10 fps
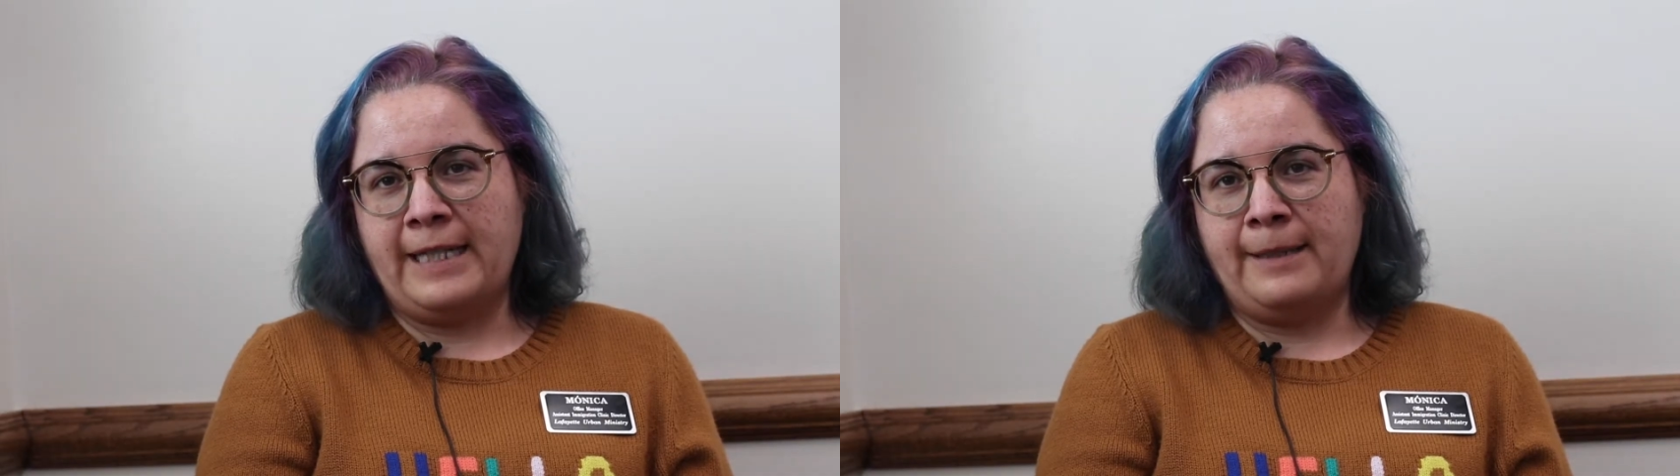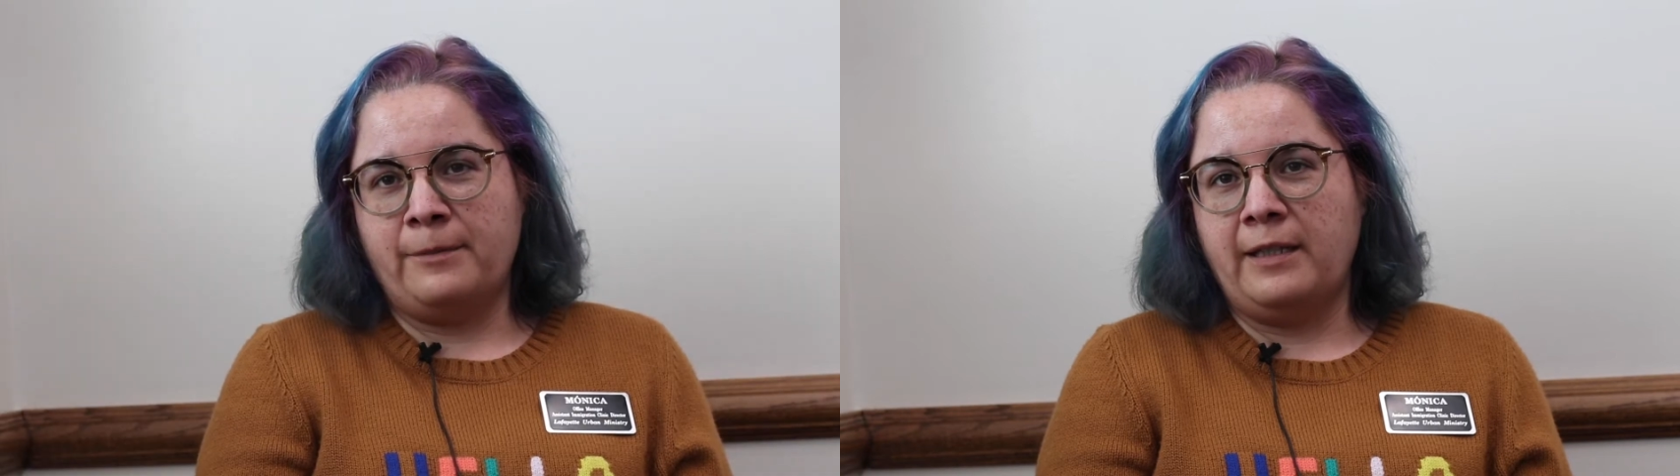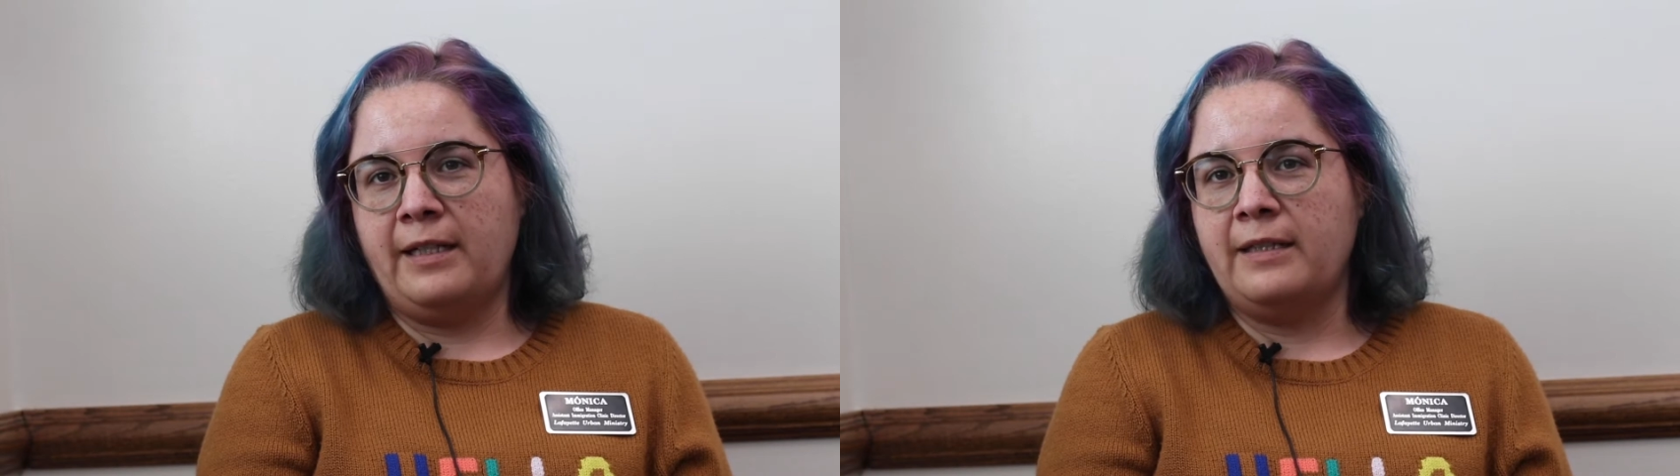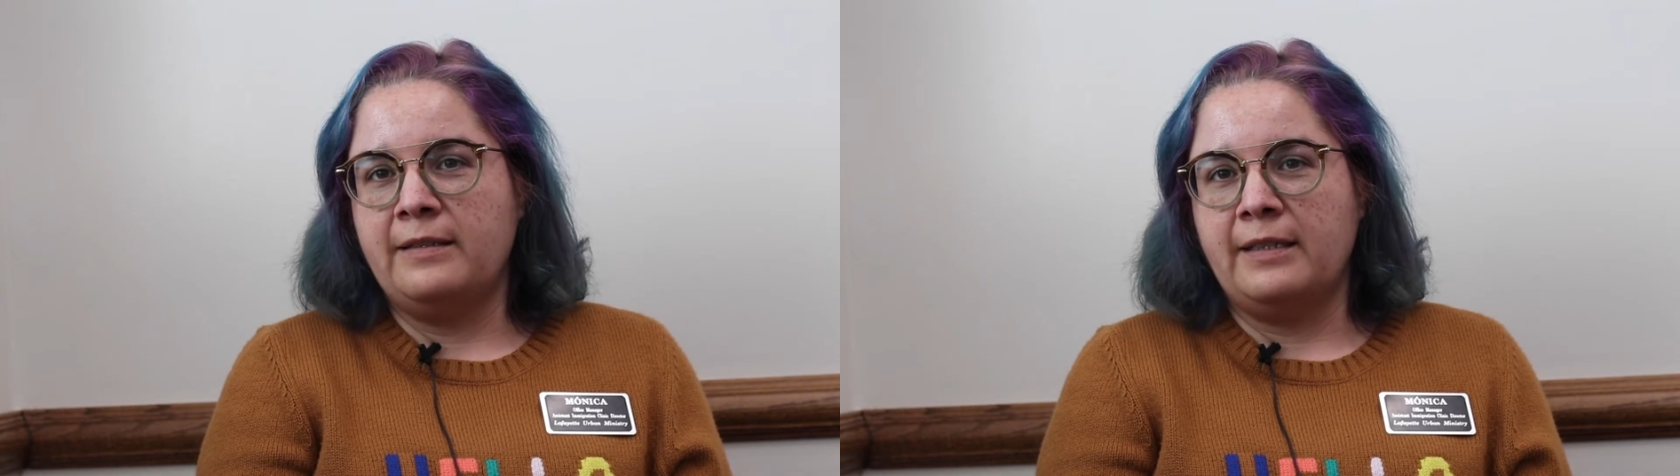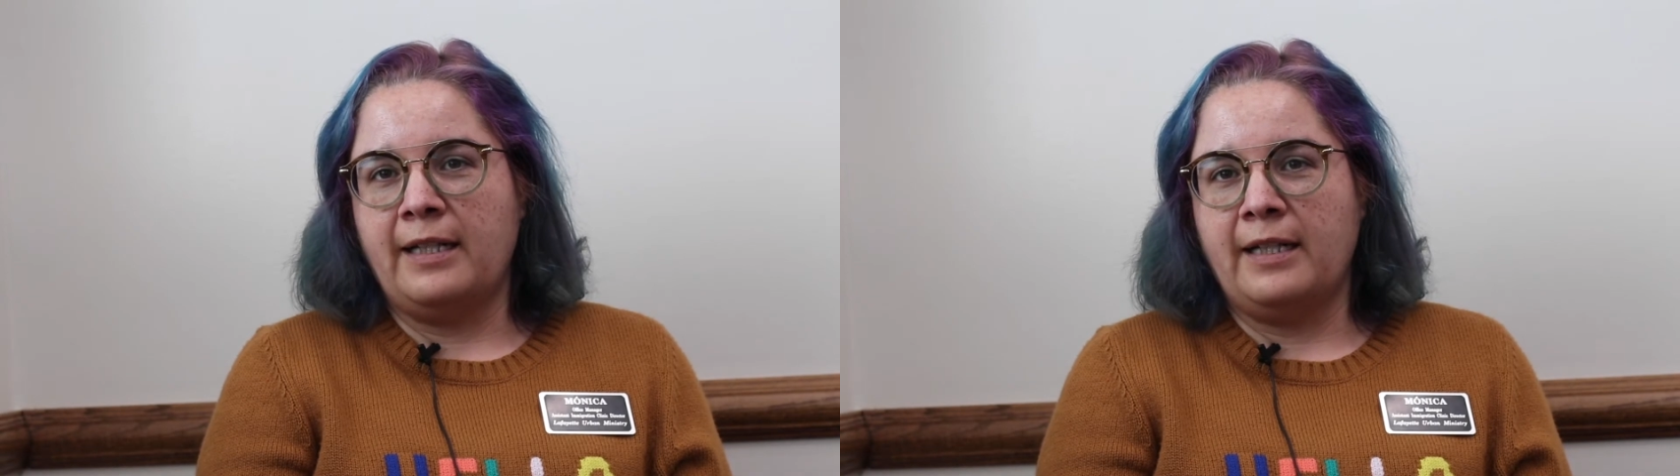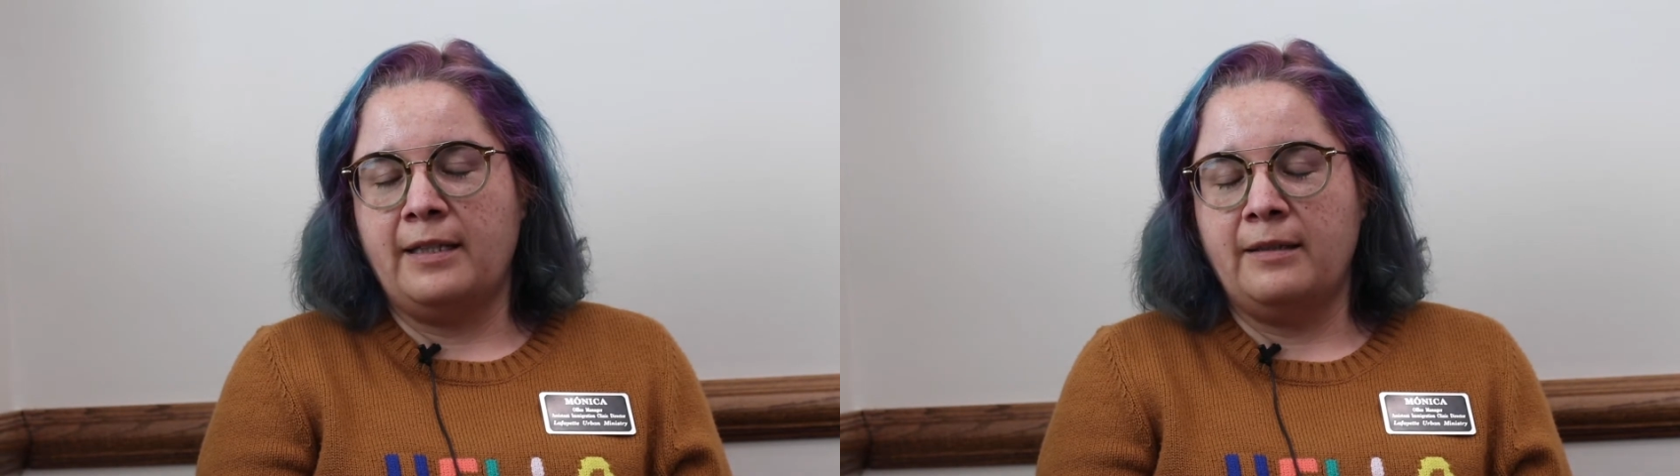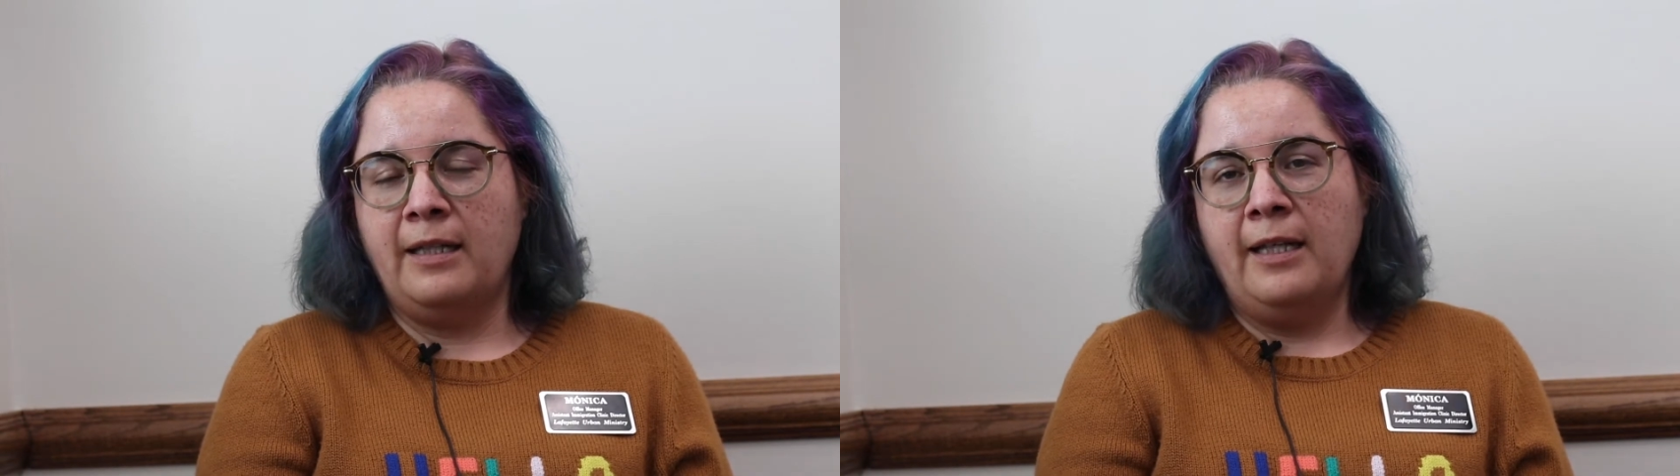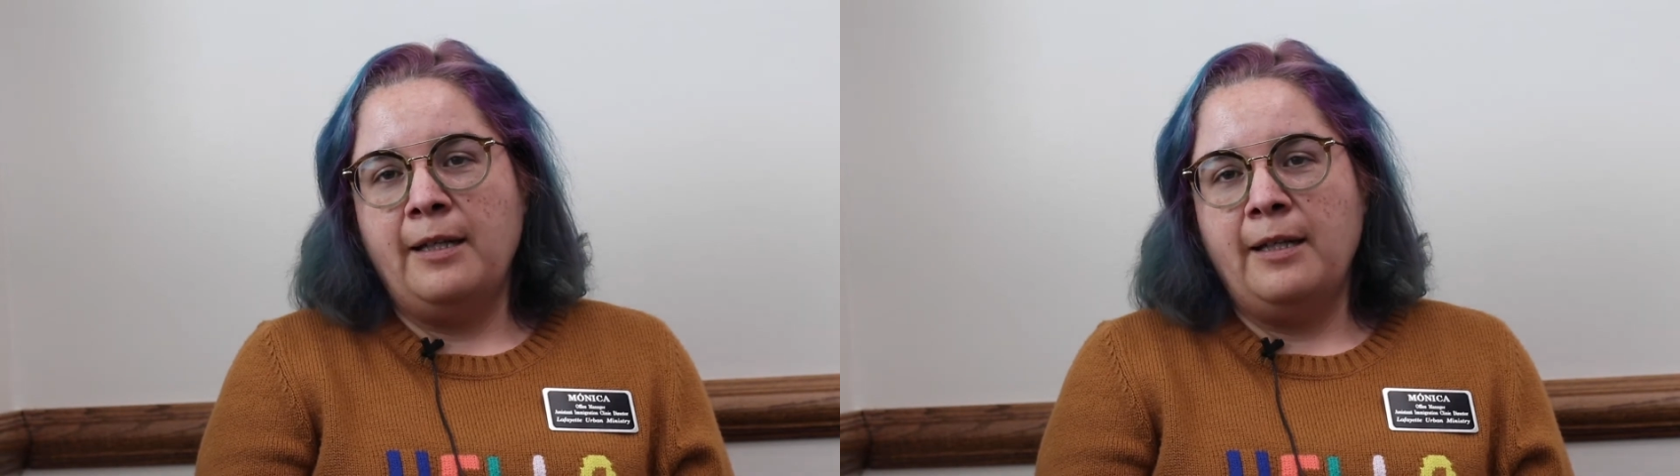families and